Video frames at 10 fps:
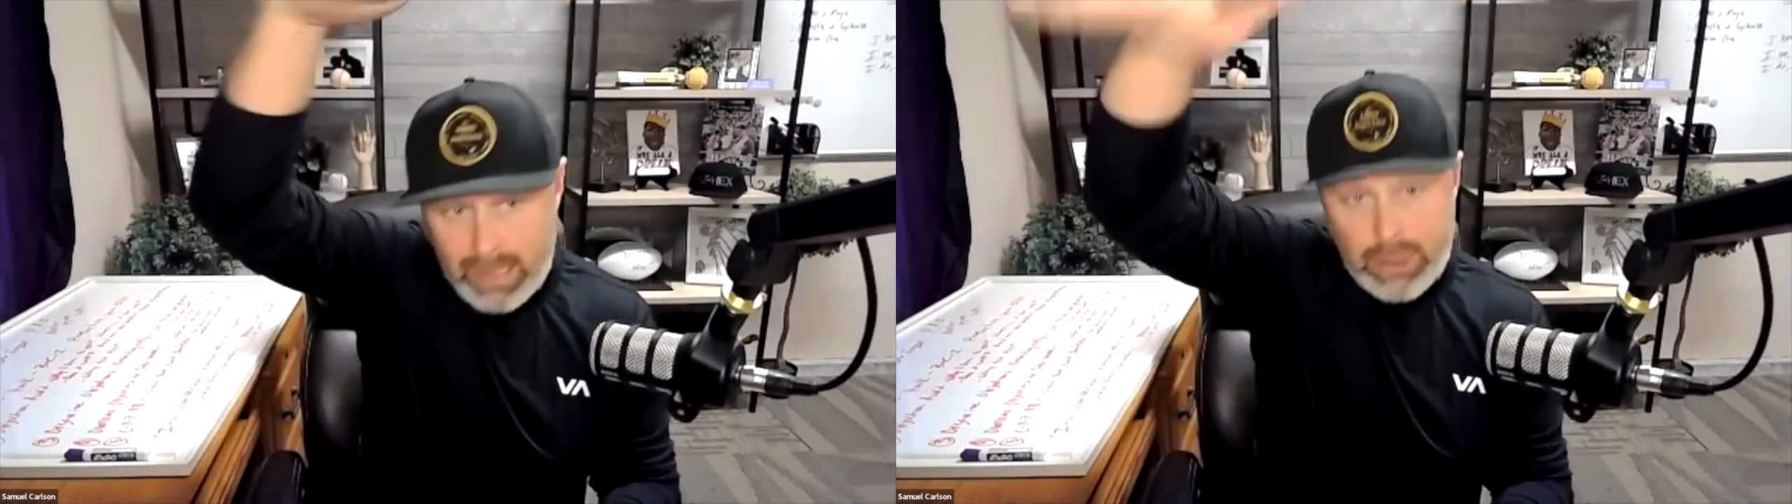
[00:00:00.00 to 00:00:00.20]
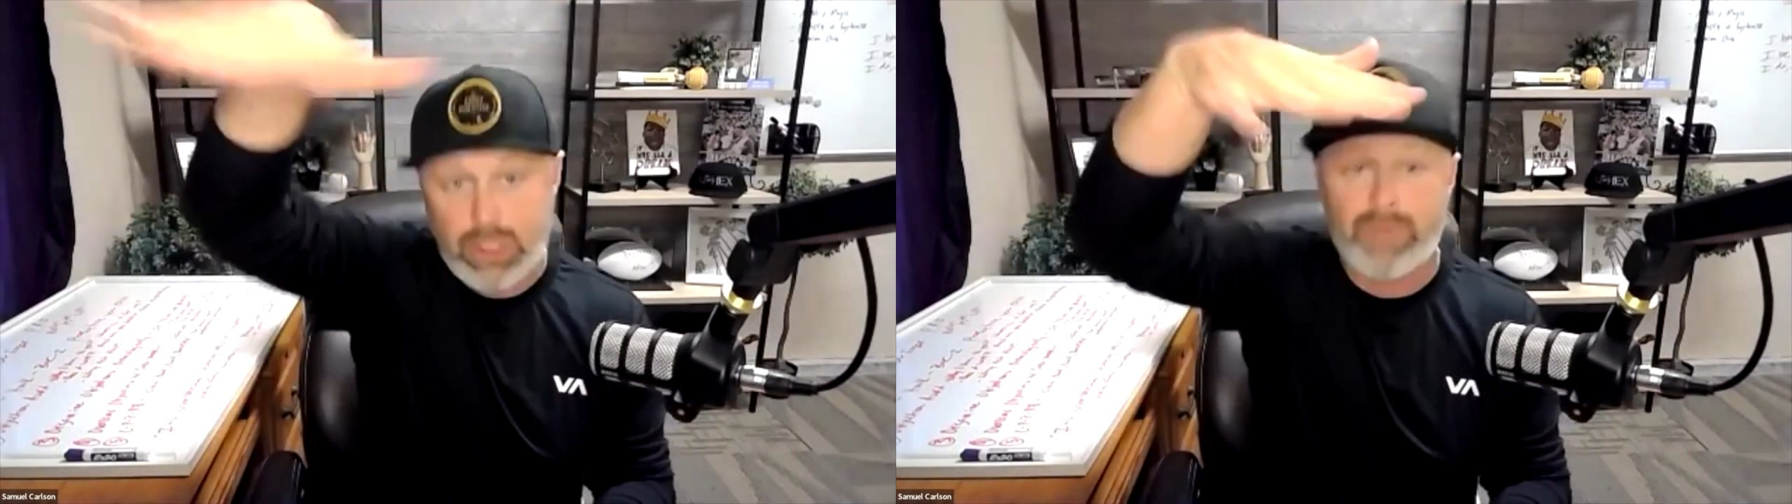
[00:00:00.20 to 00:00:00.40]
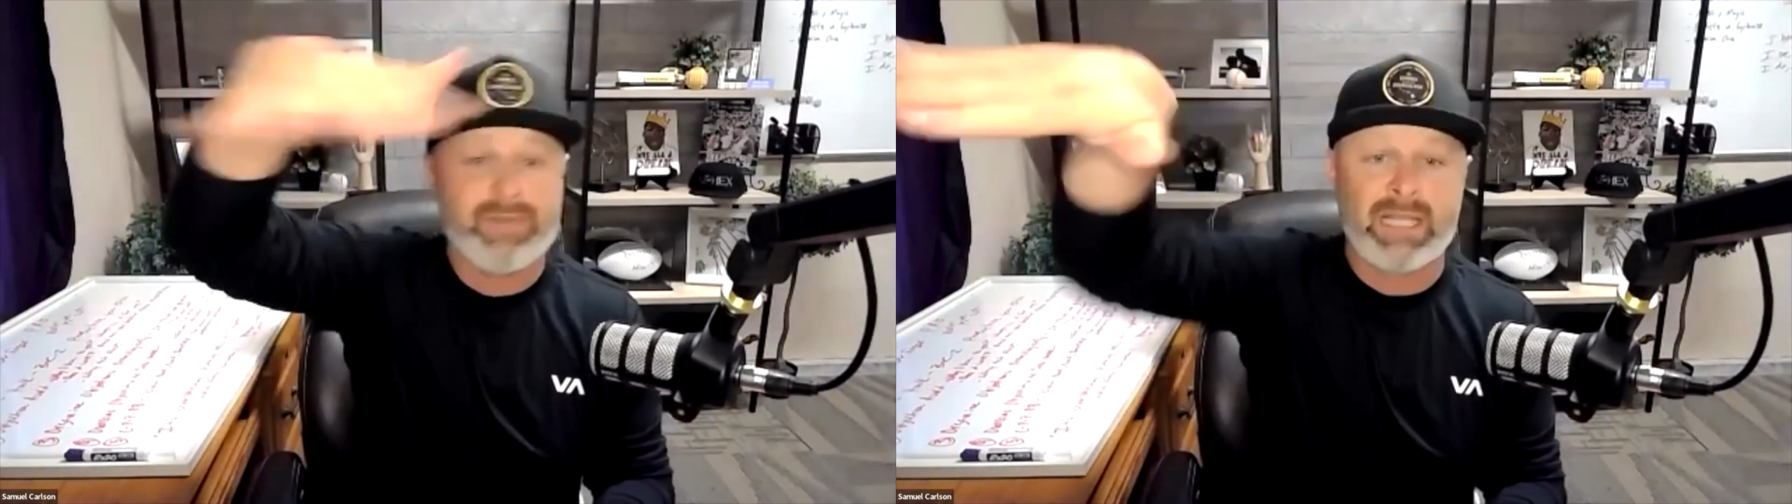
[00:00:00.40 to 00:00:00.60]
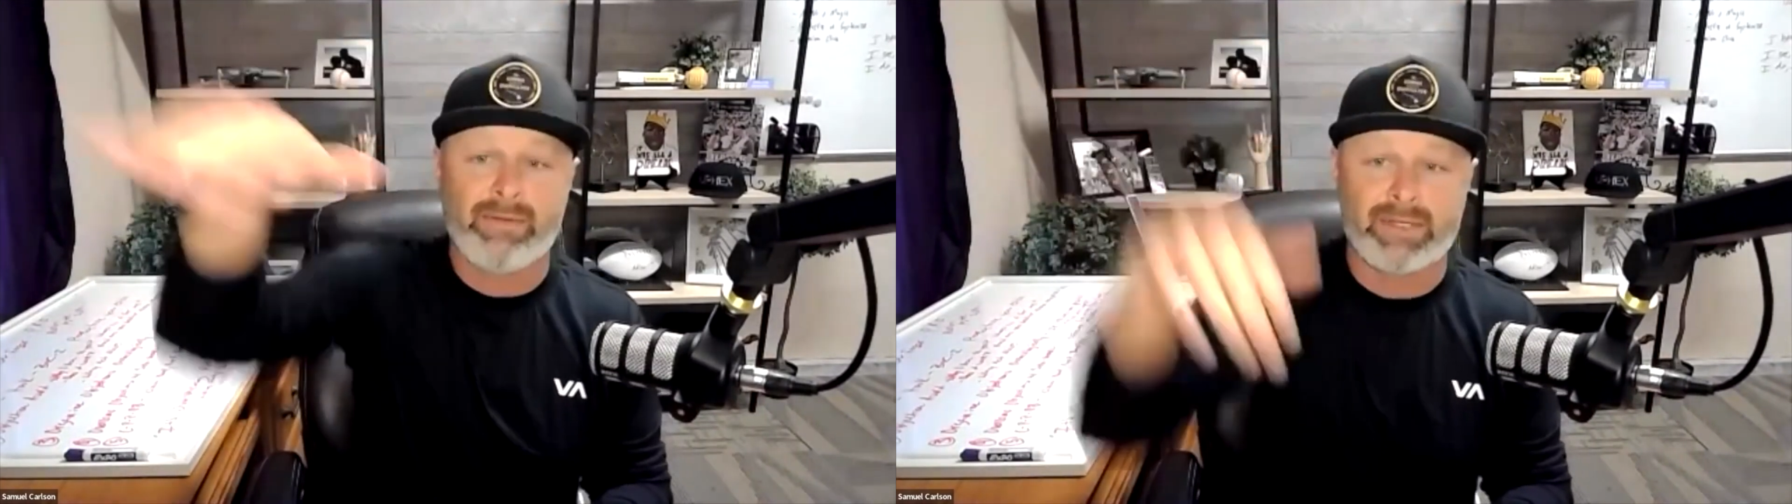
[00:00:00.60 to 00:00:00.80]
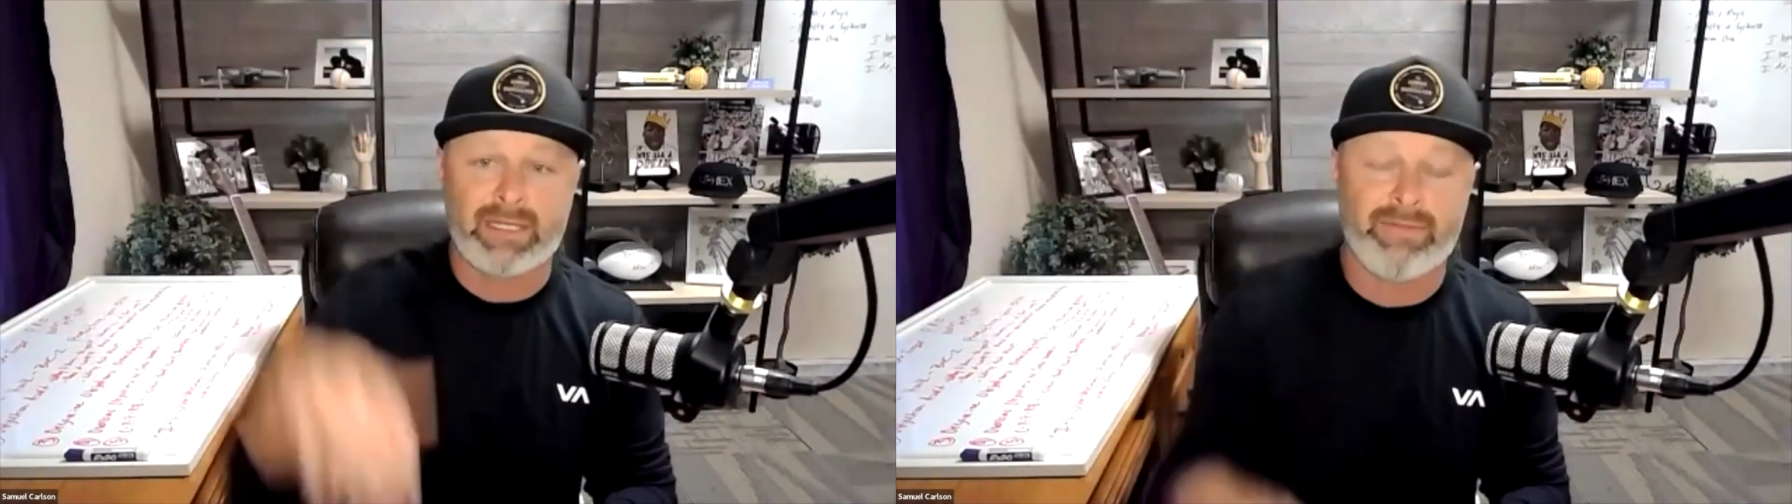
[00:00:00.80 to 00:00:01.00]
surface
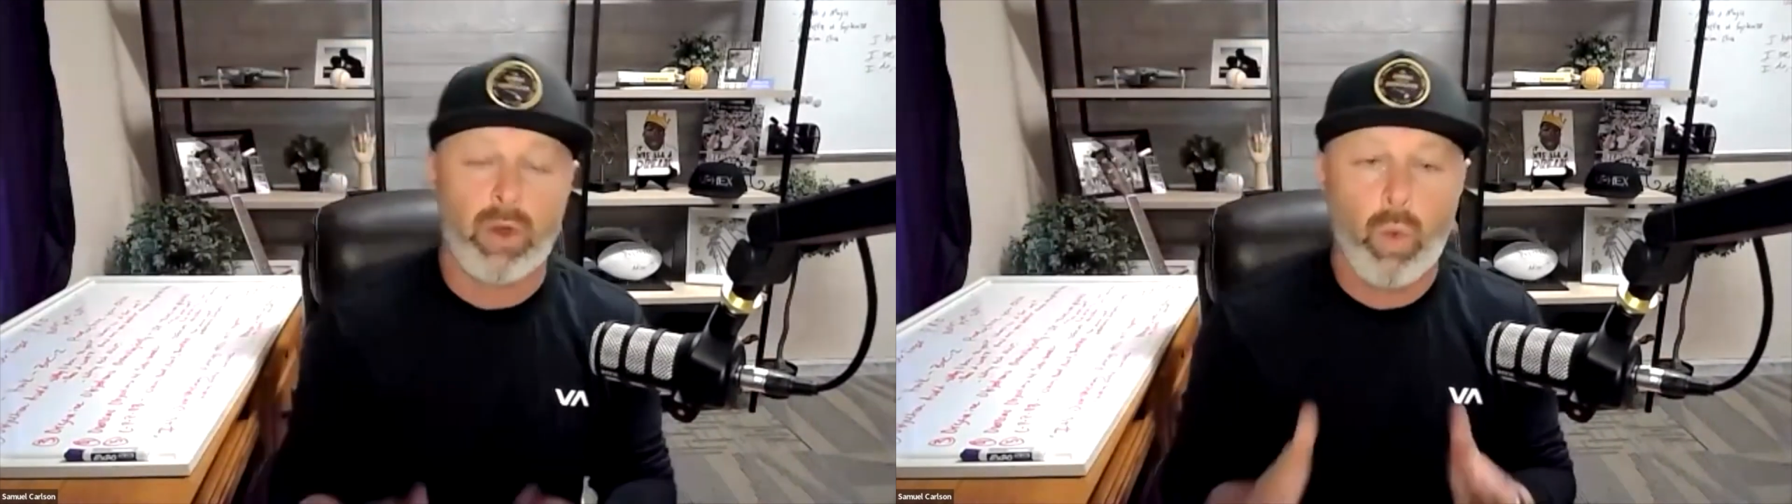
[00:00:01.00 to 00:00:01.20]
level stuff.